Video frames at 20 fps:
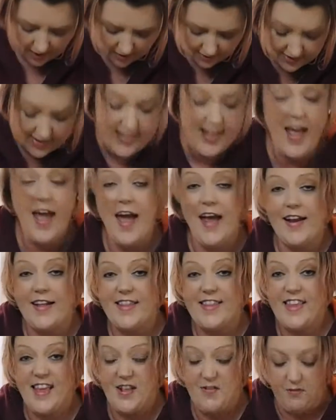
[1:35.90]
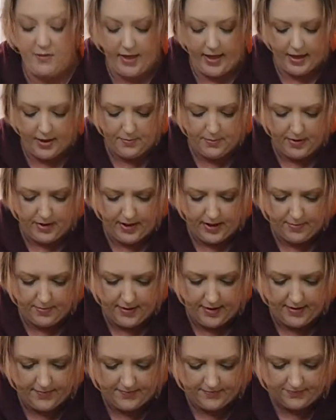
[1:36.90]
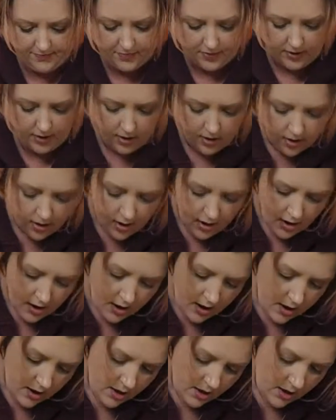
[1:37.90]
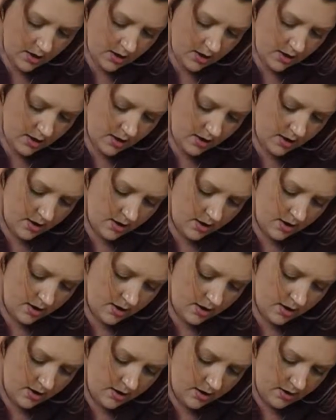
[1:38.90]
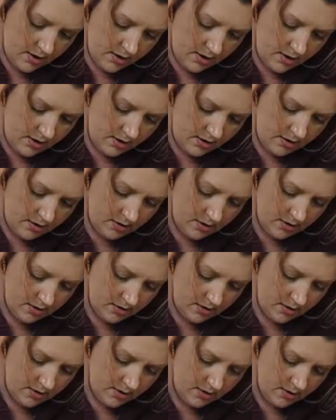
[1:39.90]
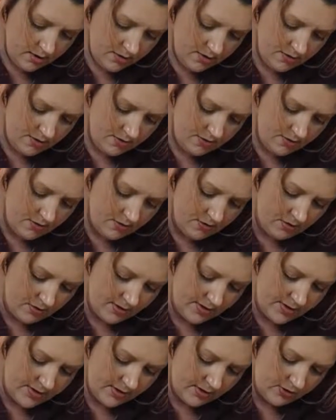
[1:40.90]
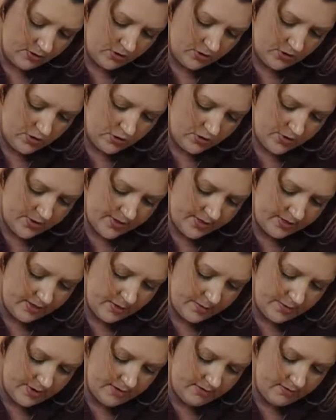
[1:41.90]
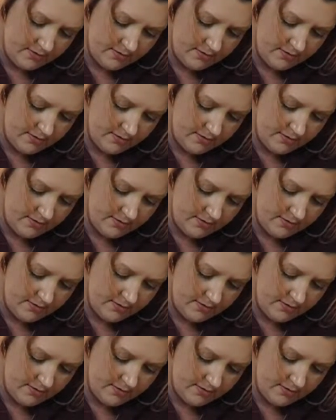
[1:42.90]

Because I had a seed fly up and hit me. And, oh, this is a good juicy lemon.